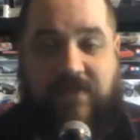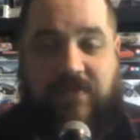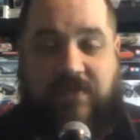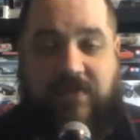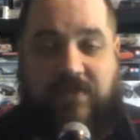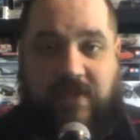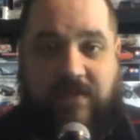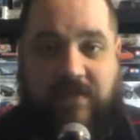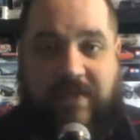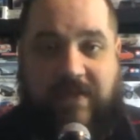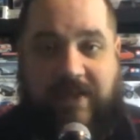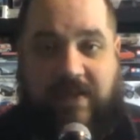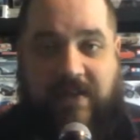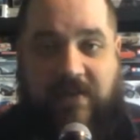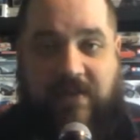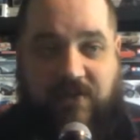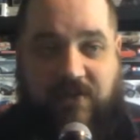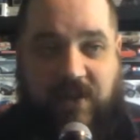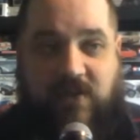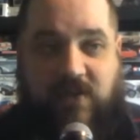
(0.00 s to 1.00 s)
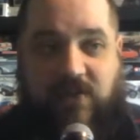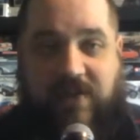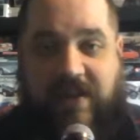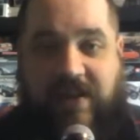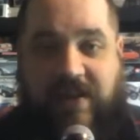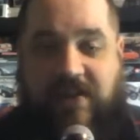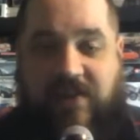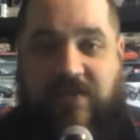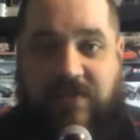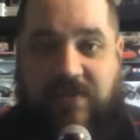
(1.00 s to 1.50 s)
So if you're not
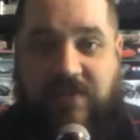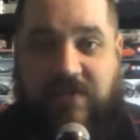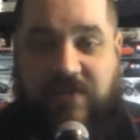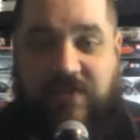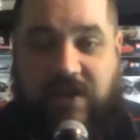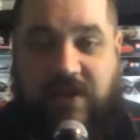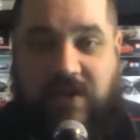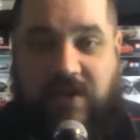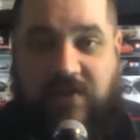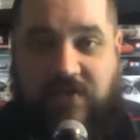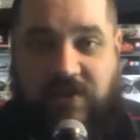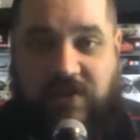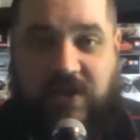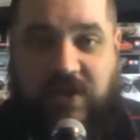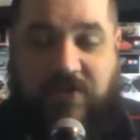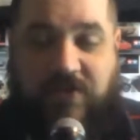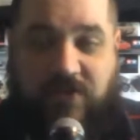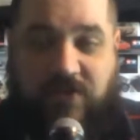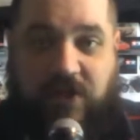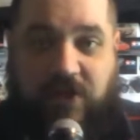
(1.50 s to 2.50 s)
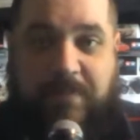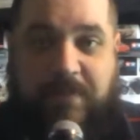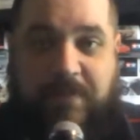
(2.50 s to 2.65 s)
looking to, you don't